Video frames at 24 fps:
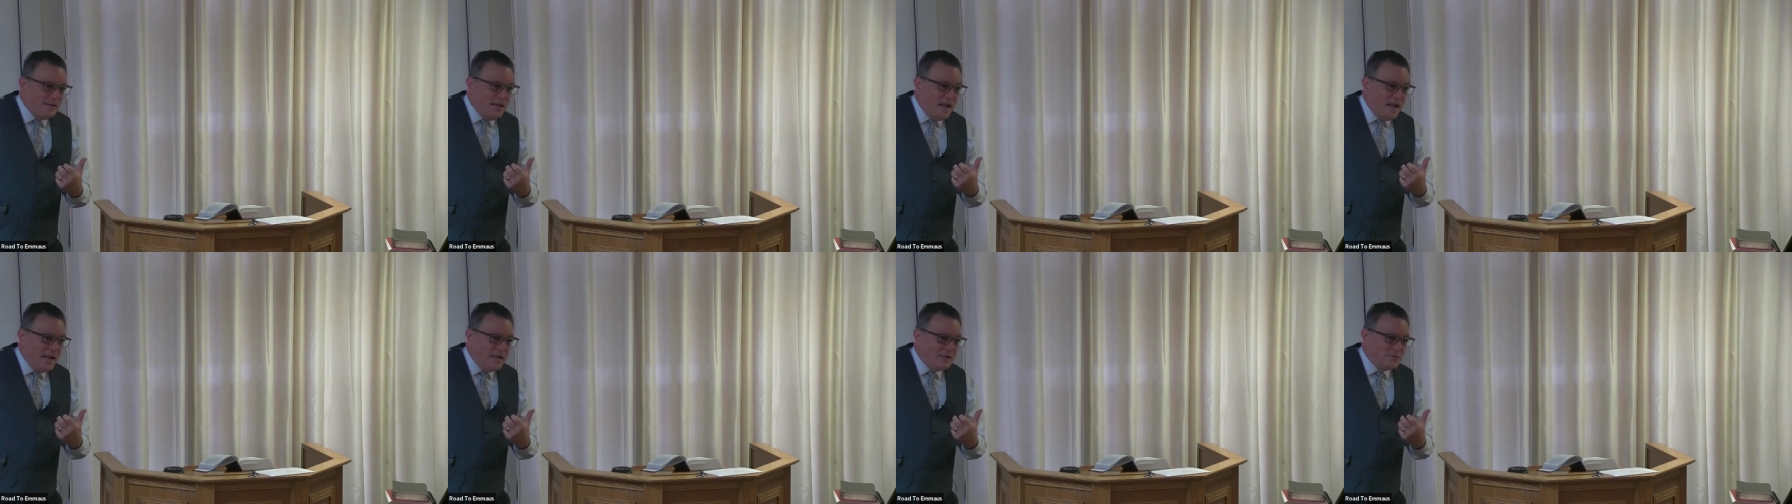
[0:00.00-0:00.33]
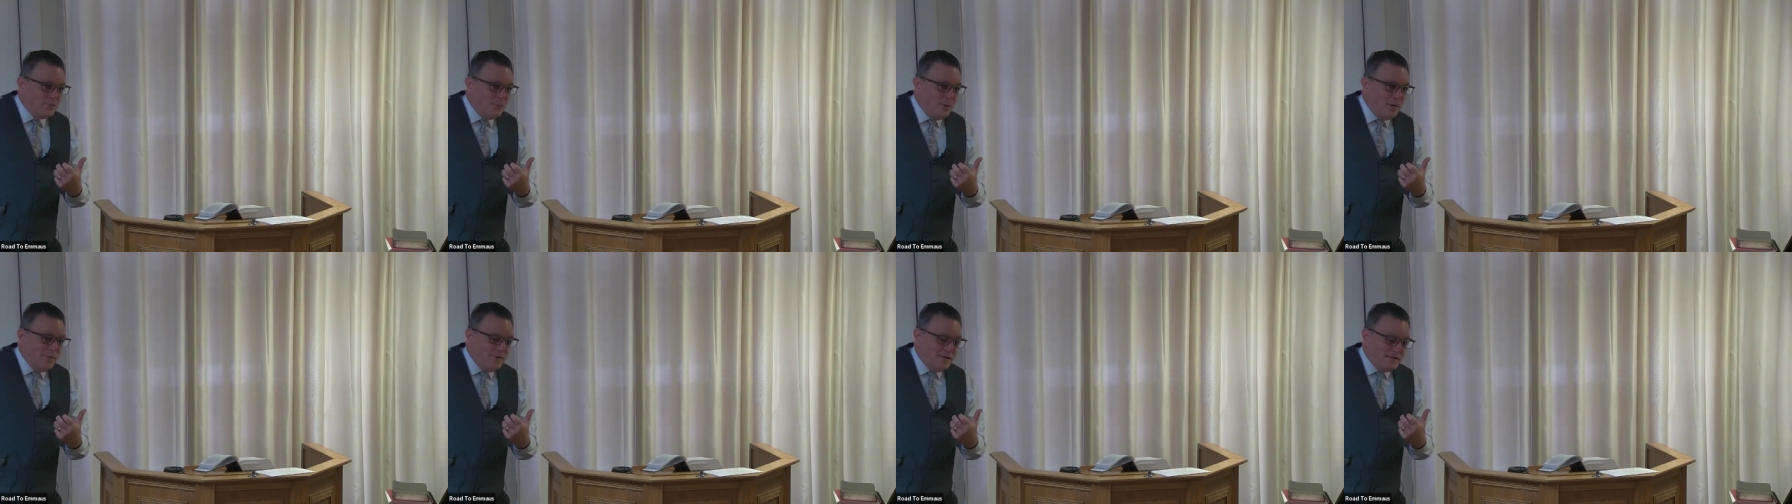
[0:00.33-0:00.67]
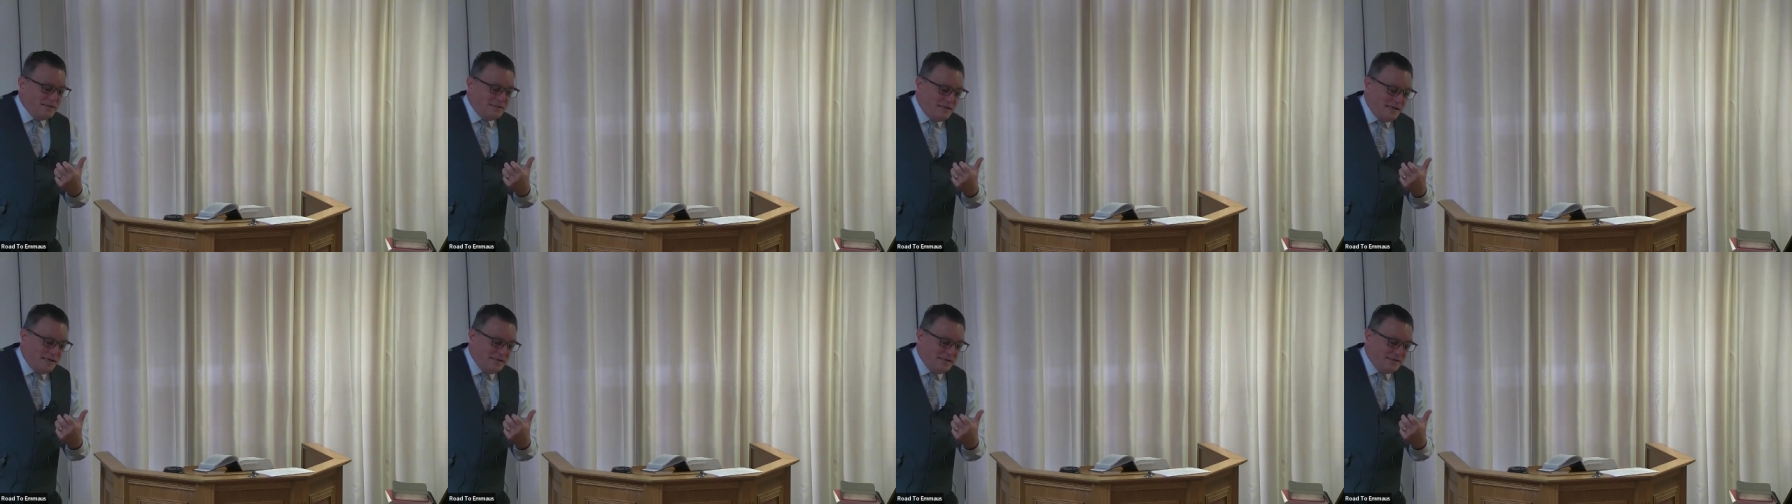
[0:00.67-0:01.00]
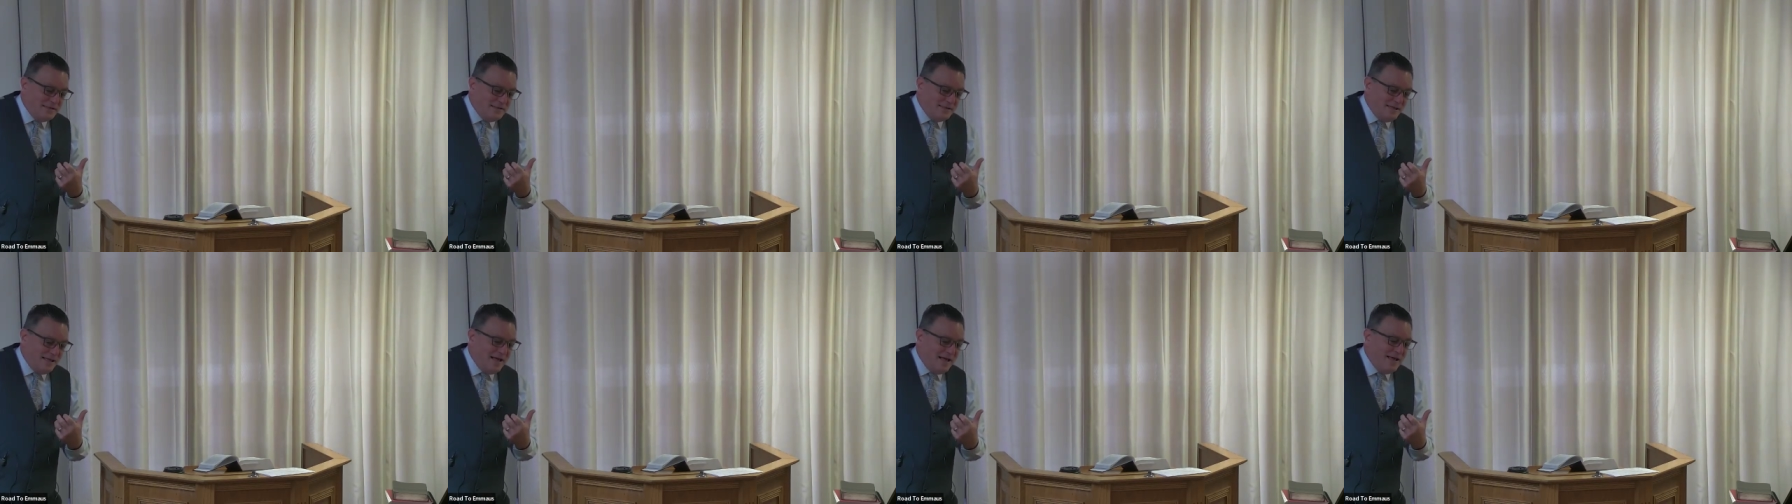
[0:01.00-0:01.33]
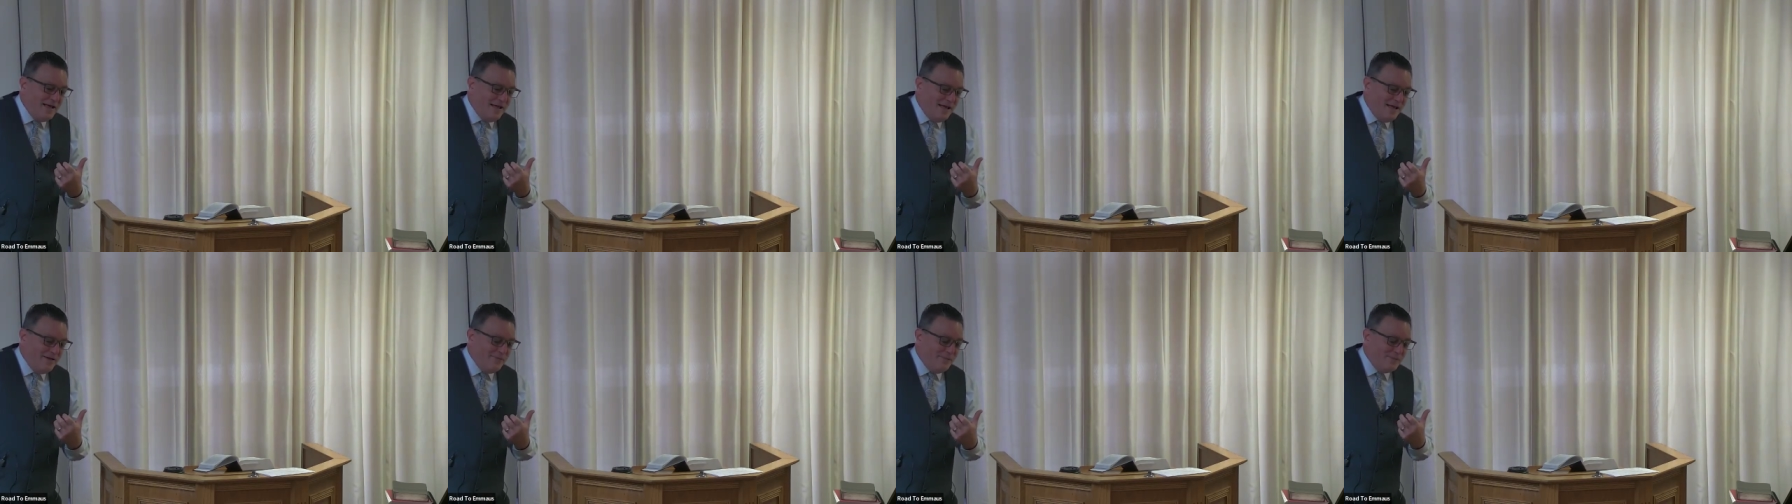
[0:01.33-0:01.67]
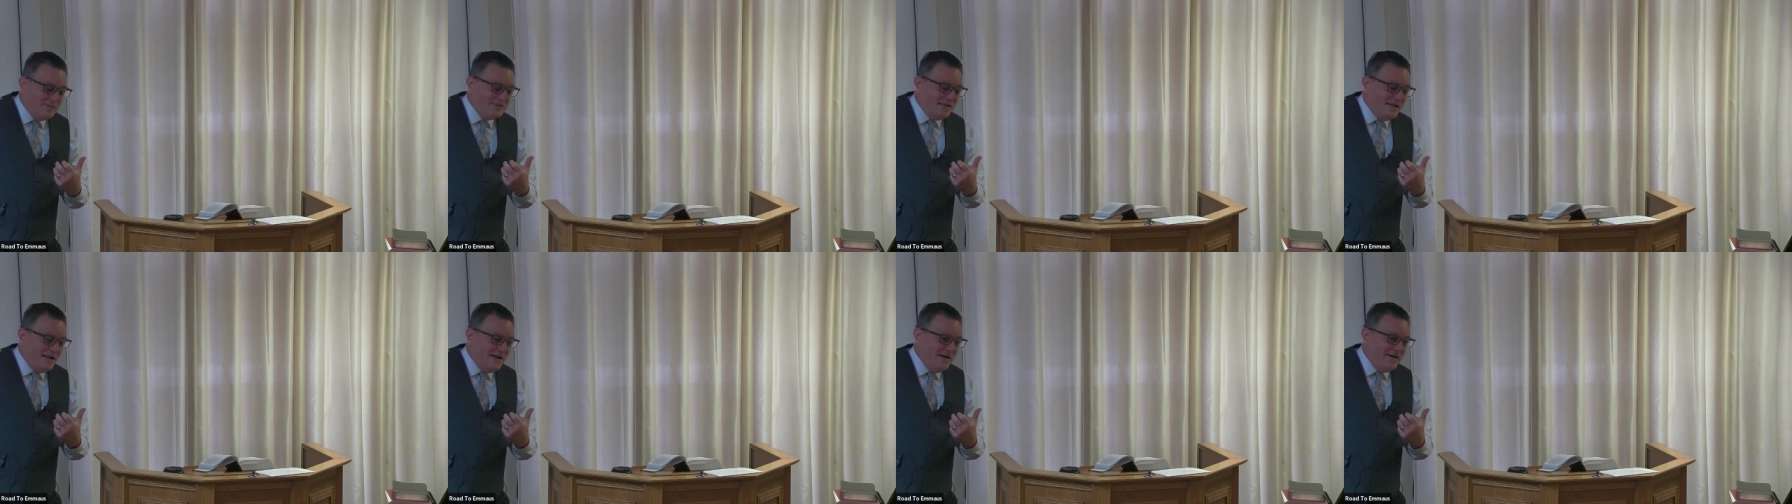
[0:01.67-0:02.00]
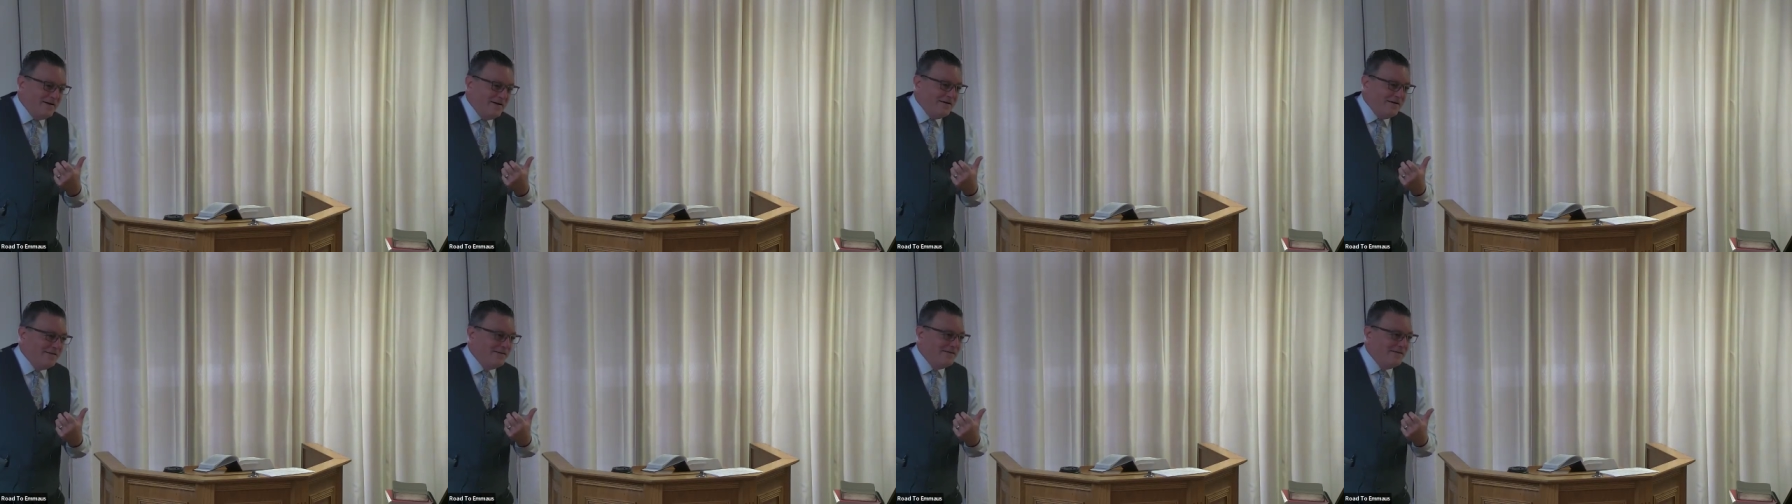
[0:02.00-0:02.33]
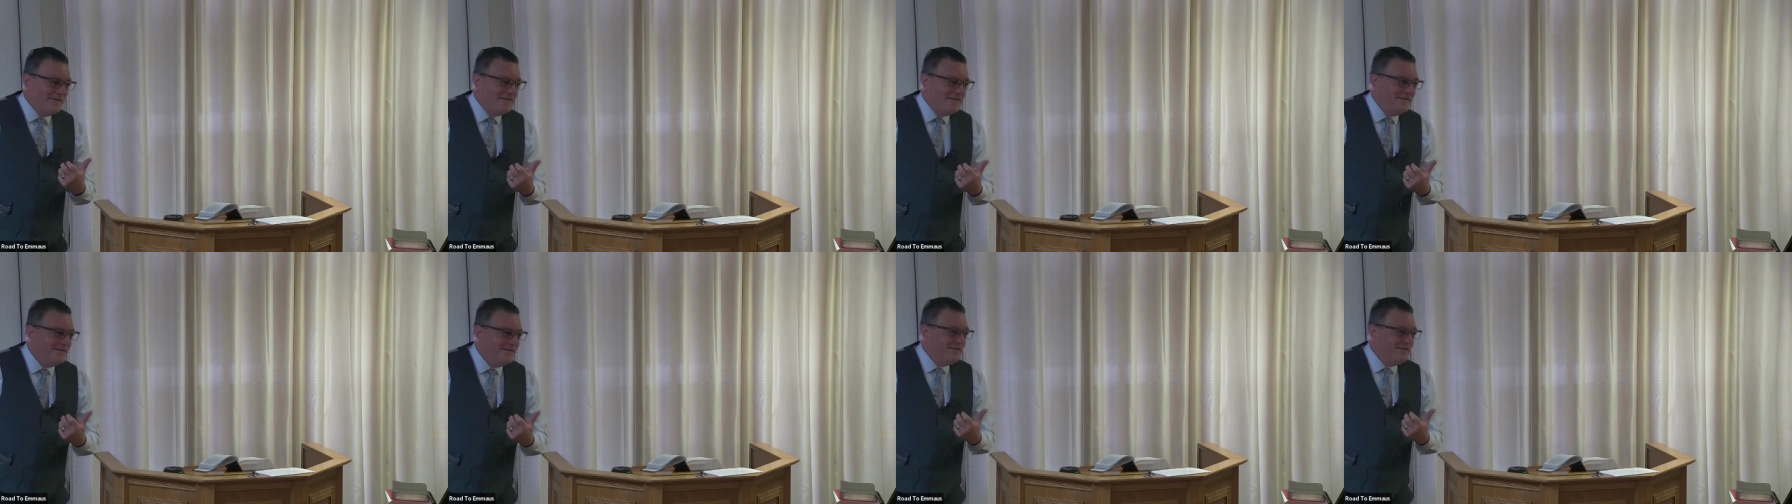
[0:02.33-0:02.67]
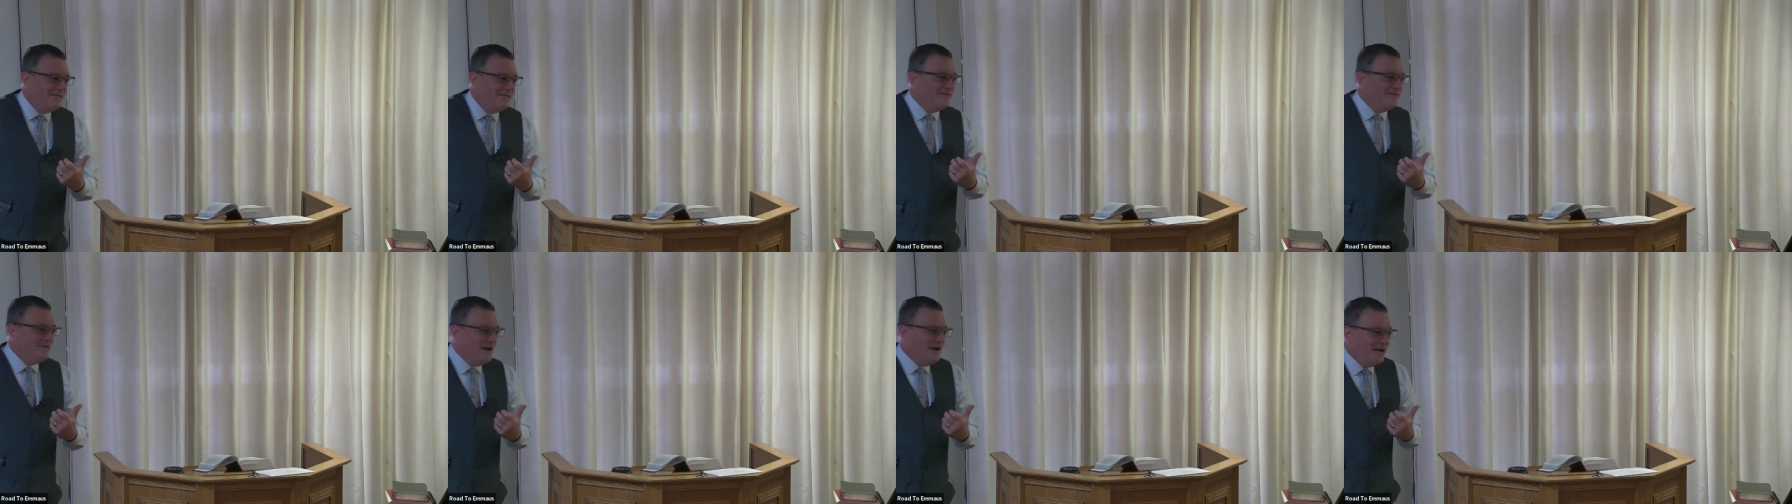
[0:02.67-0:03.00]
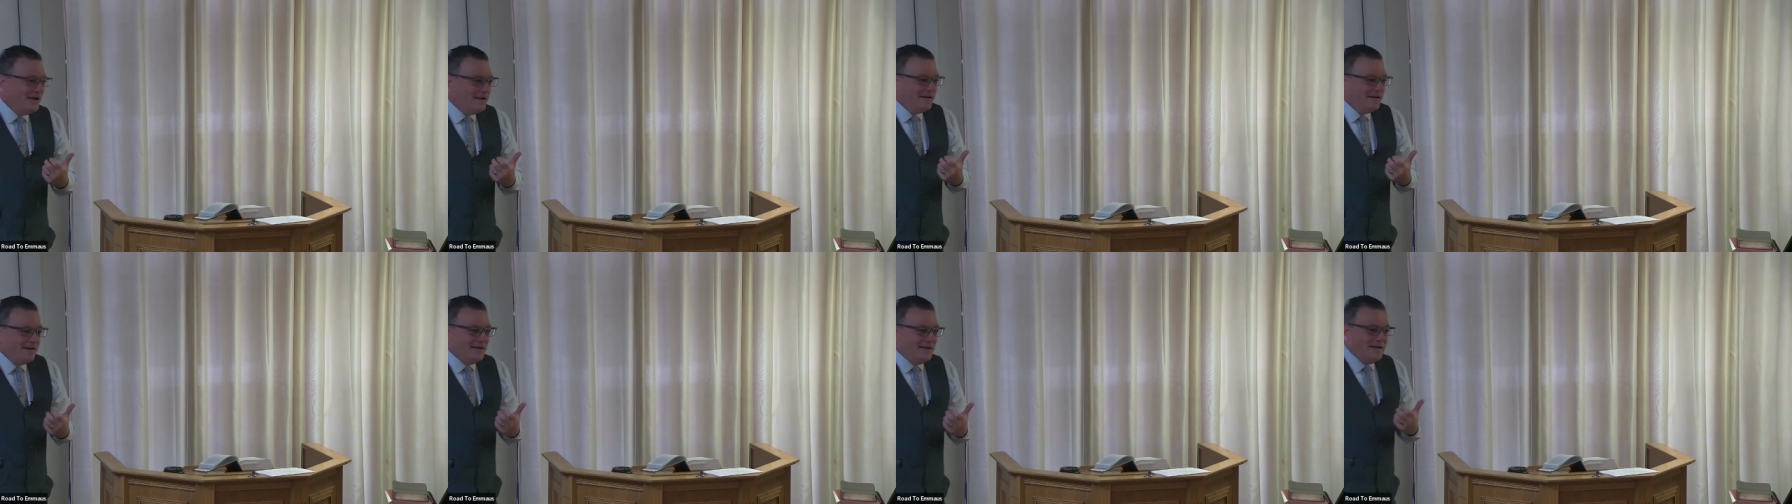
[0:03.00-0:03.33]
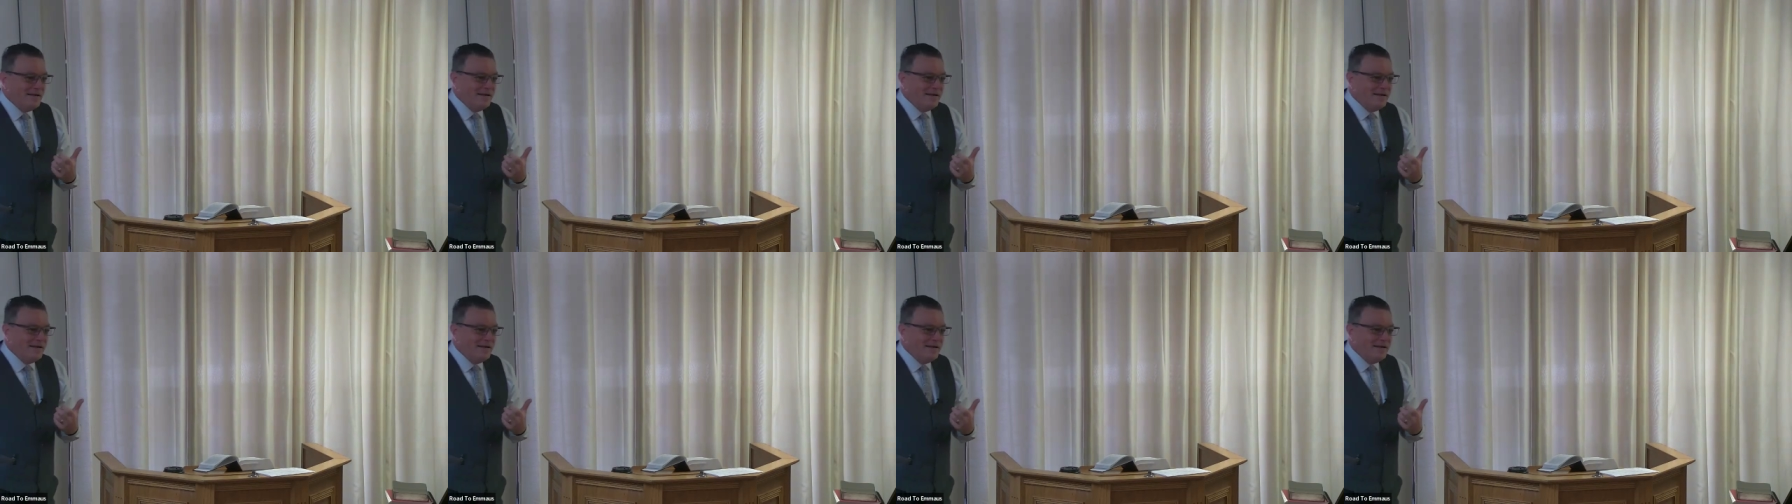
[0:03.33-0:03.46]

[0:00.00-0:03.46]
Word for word: the aged woman says, I was there, right?